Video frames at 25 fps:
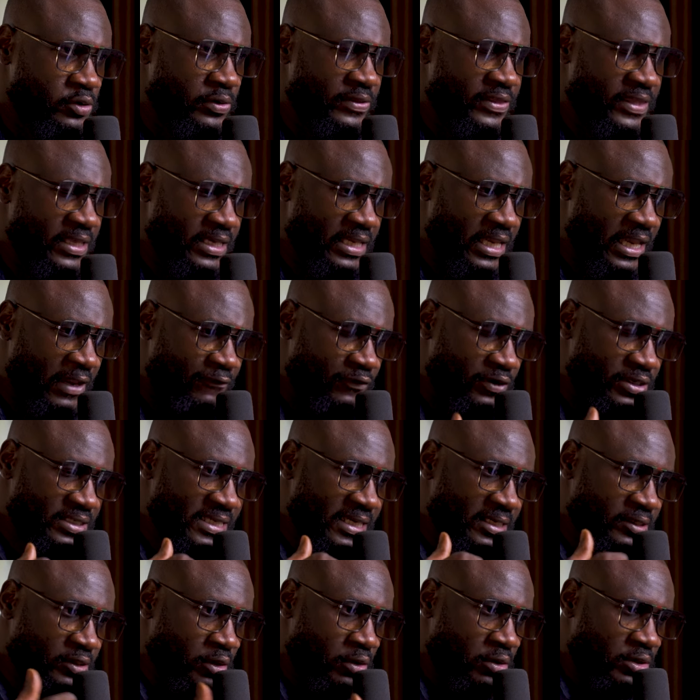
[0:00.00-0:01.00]
Do you think every
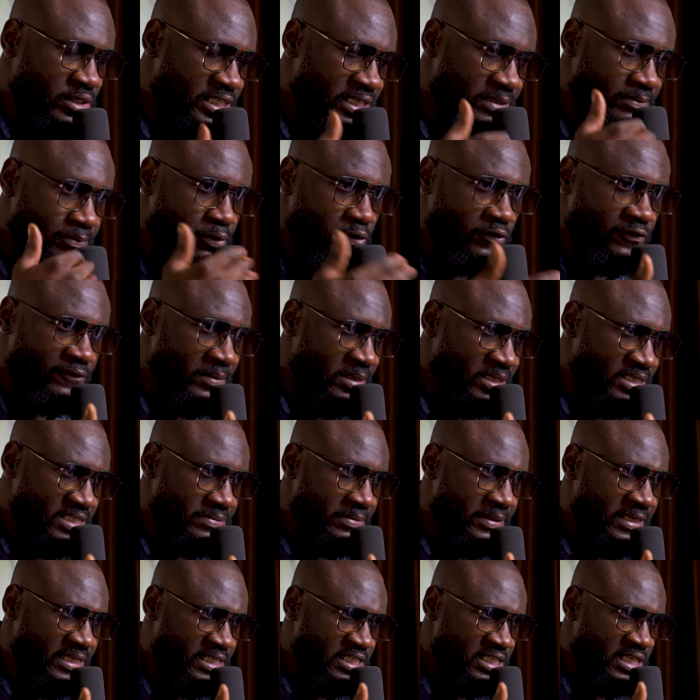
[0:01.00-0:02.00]
technology
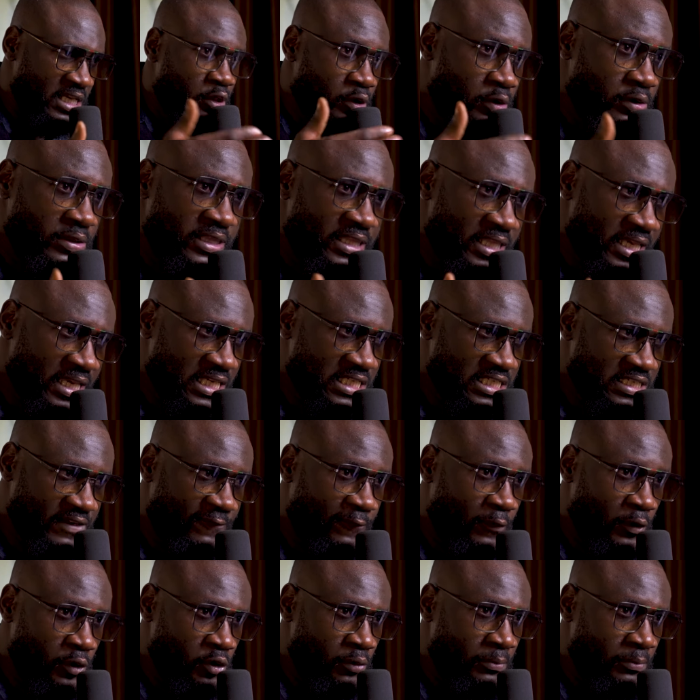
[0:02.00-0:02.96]
improvement means good things for